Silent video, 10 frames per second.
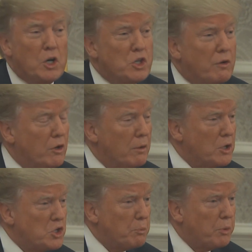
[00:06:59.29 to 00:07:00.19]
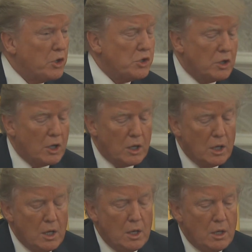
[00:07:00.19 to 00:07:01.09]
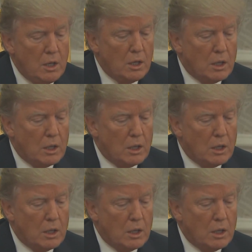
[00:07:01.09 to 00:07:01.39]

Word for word: The United States Mexico Canada